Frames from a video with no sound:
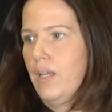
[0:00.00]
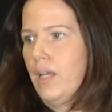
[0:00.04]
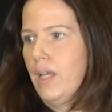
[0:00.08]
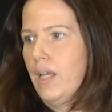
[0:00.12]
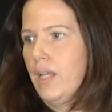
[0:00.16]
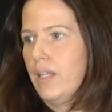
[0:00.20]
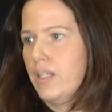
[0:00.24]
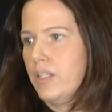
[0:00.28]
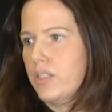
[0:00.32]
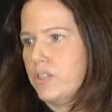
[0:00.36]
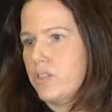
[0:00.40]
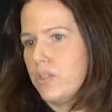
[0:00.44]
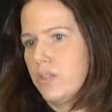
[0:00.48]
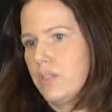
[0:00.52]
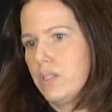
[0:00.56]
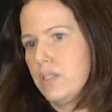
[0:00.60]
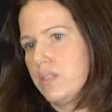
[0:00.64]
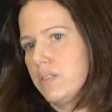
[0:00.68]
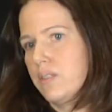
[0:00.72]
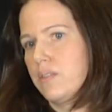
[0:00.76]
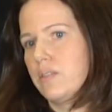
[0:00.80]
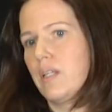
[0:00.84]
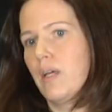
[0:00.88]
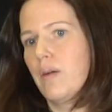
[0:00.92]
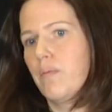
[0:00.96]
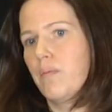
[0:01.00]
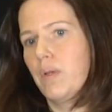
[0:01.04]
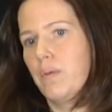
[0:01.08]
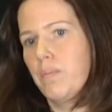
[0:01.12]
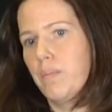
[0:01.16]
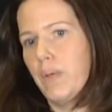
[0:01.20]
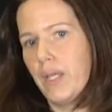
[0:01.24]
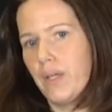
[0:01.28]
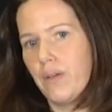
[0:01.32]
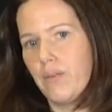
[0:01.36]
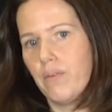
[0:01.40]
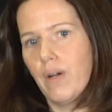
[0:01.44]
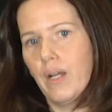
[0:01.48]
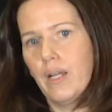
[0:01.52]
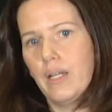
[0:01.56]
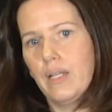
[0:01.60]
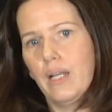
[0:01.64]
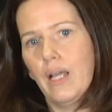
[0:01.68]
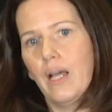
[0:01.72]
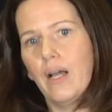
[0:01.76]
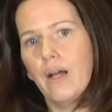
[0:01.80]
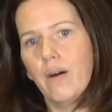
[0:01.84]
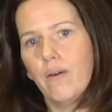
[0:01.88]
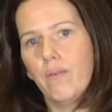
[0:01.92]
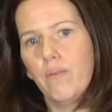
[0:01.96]
and the choices that we make right
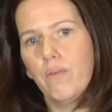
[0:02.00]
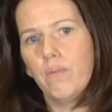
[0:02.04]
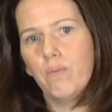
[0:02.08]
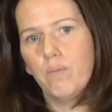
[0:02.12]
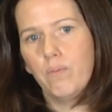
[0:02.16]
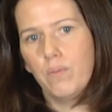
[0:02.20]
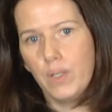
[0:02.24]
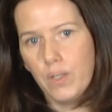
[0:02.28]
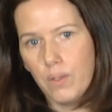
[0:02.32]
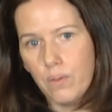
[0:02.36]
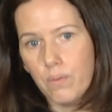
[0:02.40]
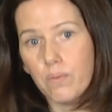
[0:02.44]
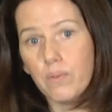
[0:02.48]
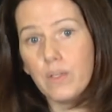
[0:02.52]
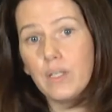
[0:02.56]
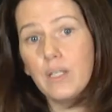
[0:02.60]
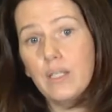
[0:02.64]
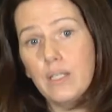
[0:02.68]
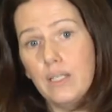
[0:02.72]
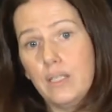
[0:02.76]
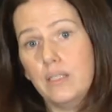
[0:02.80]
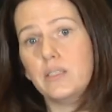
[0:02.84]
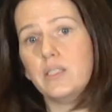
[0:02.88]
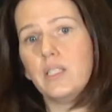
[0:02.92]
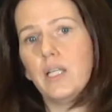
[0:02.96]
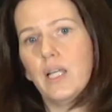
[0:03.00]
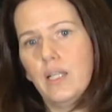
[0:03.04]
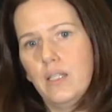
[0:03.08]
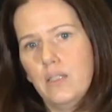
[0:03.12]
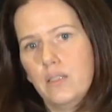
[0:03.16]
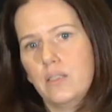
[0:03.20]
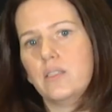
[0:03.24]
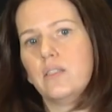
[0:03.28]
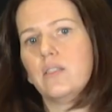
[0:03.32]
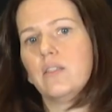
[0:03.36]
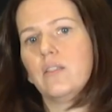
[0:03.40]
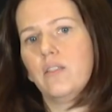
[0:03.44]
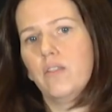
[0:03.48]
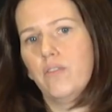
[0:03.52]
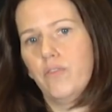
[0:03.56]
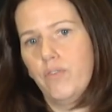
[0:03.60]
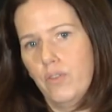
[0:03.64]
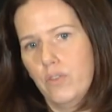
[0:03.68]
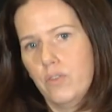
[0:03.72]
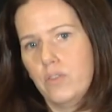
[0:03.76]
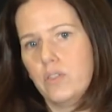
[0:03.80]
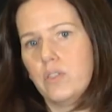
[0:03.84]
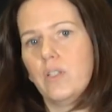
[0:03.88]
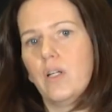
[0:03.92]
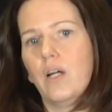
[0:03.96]
now will really change the
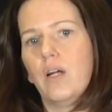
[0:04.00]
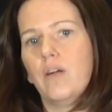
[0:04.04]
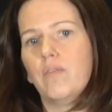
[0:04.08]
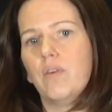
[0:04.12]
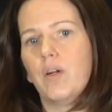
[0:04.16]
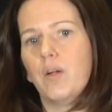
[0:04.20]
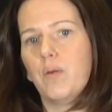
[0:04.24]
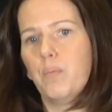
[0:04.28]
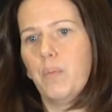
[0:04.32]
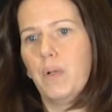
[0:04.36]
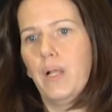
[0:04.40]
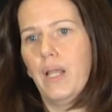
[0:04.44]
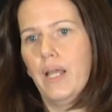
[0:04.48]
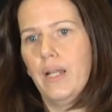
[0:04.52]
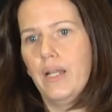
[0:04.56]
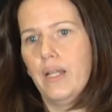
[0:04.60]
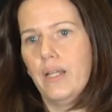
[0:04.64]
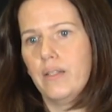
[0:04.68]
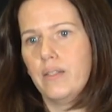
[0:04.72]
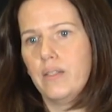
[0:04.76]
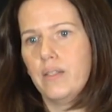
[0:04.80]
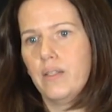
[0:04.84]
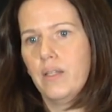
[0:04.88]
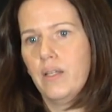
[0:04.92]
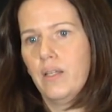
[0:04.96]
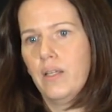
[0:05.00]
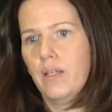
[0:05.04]
future of our planet.